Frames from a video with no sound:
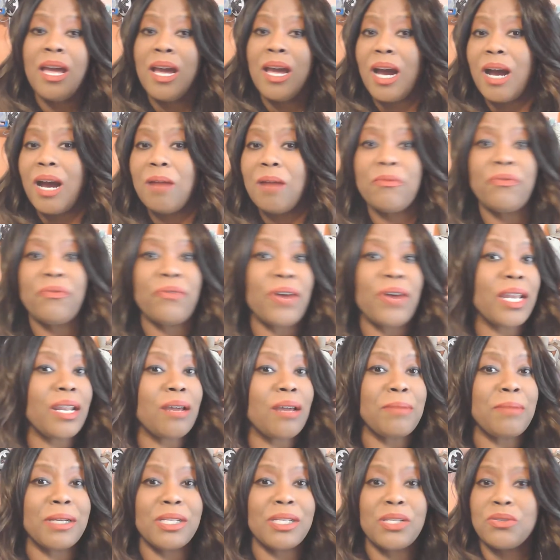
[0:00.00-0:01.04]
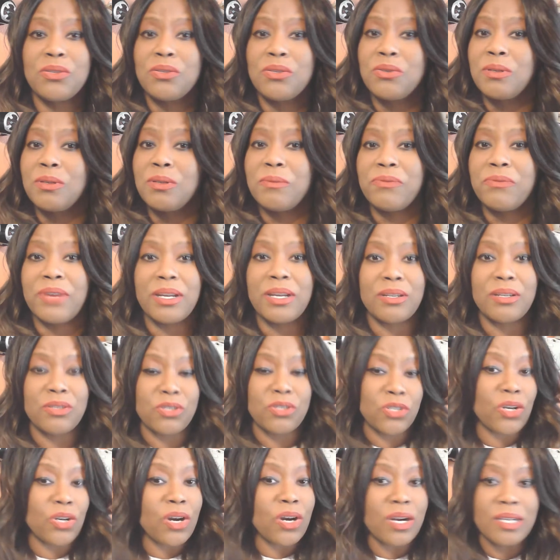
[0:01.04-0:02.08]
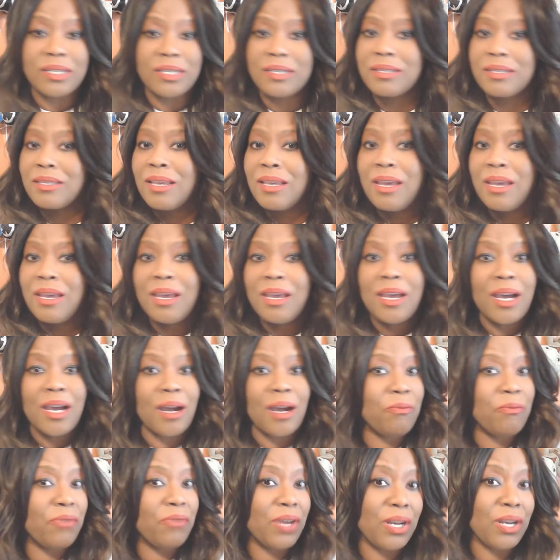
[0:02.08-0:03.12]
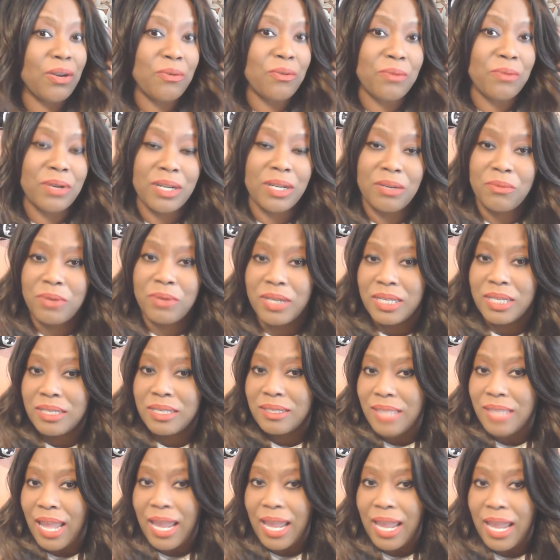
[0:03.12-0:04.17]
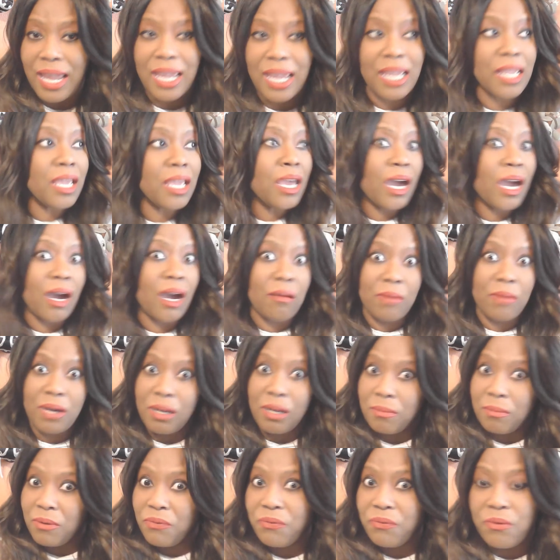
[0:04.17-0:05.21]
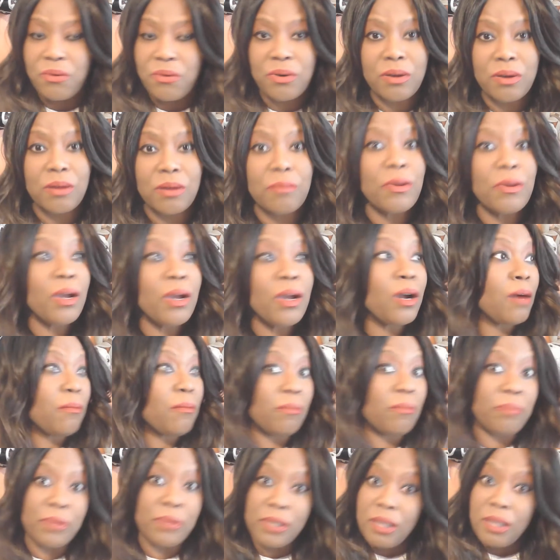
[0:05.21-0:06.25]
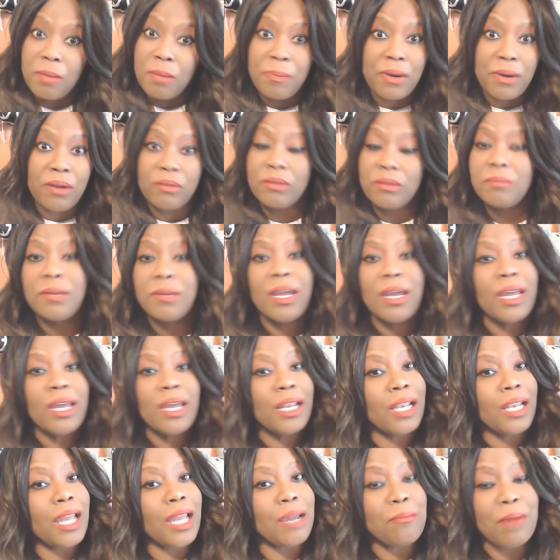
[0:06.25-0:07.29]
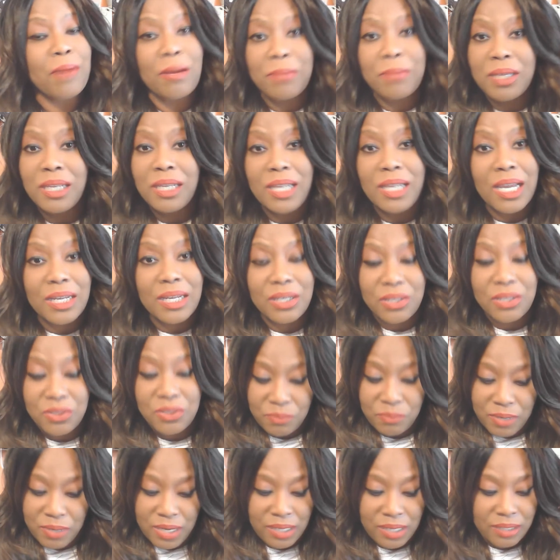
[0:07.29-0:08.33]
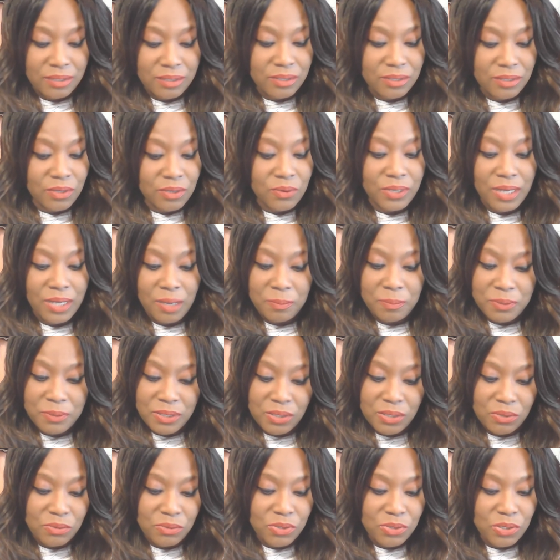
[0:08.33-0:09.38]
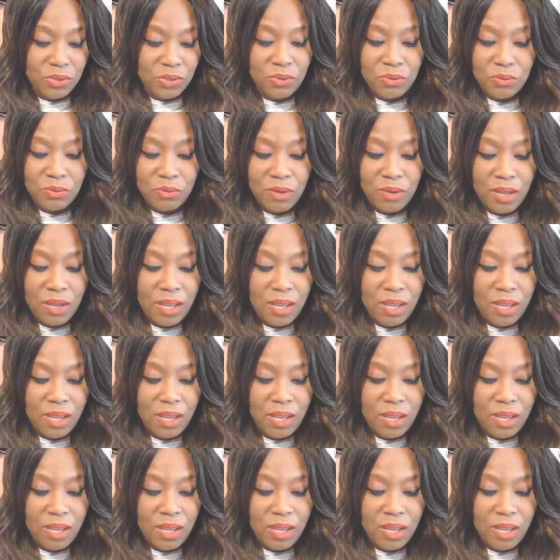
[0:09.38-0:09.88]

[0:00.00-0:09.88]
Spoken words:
I'm going to find out about this dude. I'm going to find out his charges. I'm going to find out where he stayed. I'm coming for him. I'm going to pull up on him. Like, Mama Yolanda is ready. So in episode 2,